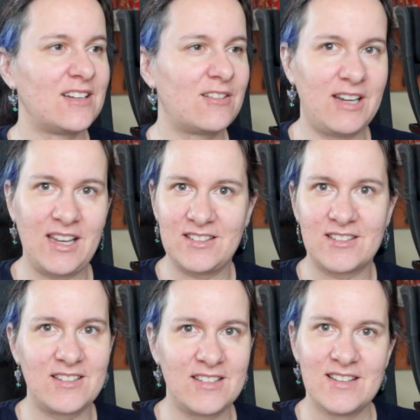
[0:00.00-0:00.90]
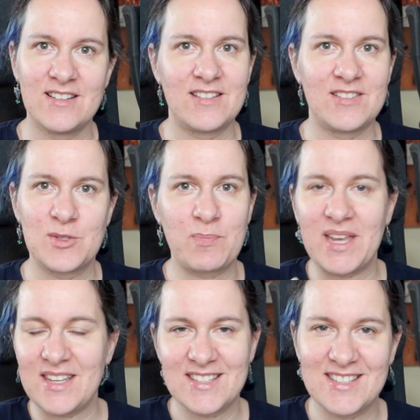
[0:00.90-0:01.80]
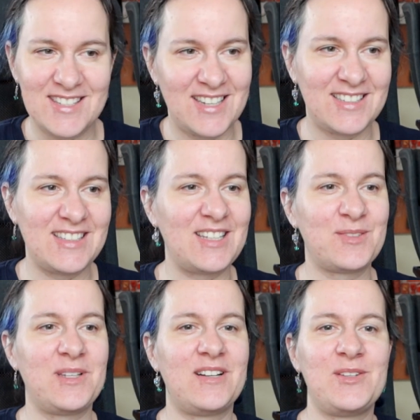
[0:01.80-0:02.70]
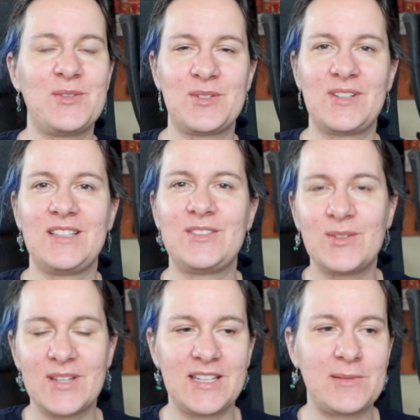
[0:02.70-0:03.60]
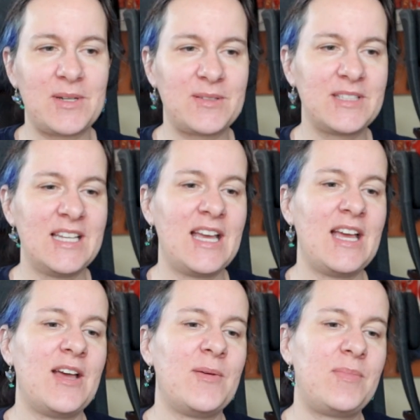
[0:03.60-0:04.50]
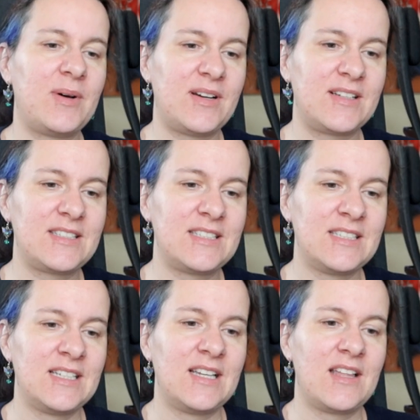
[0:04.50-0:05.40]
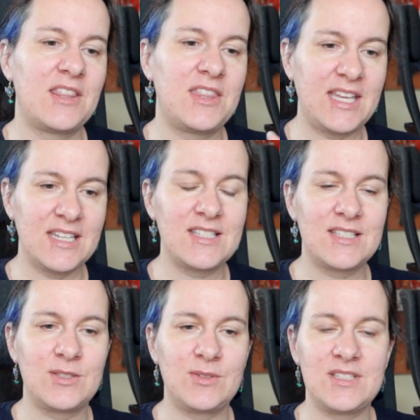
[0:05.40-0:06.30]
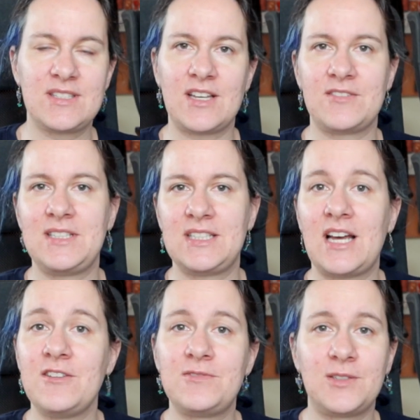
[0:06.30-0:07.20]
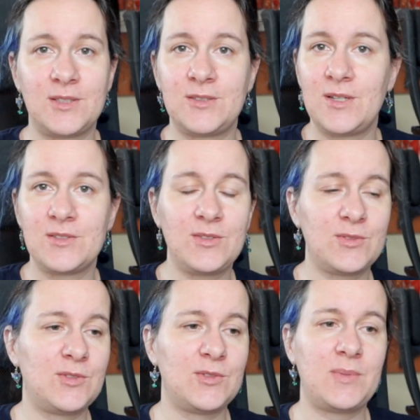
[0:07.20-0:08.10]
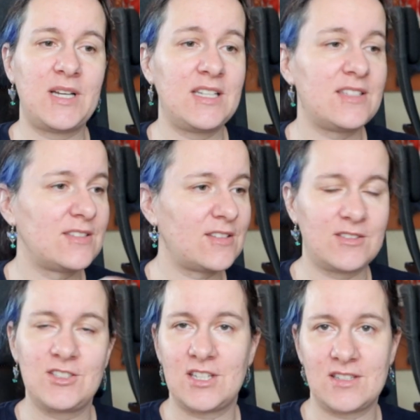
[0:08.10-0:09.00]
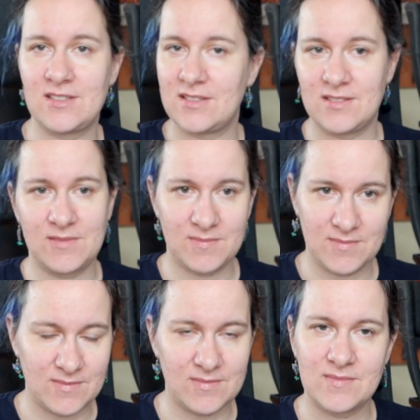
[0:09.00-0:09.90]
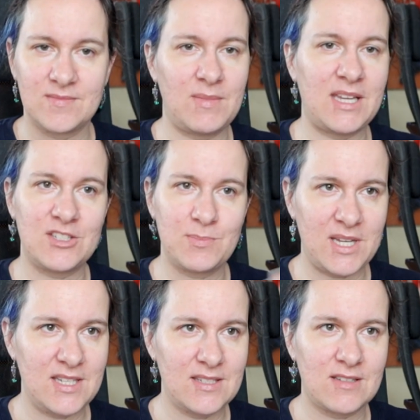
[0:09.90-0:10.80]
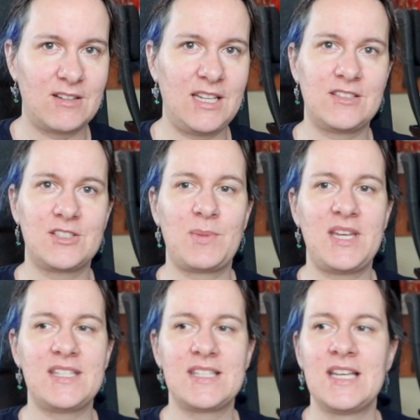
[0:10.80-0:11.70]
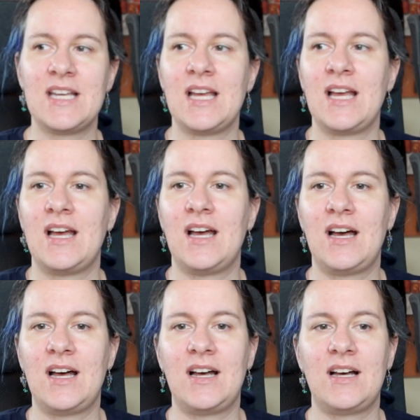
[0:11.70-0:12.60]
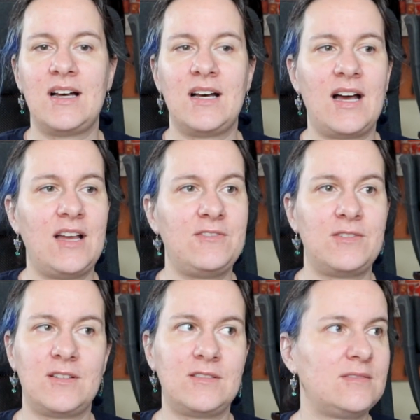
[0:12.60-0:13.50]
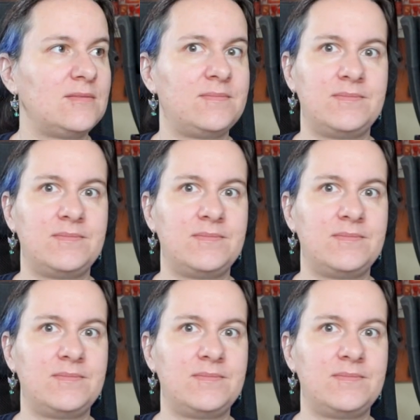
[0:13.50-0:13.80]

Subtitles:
creator space that we are usually talking about. But thanks to the stuff that I follow on YouTube, and it's not just makerspace, creator space, I follow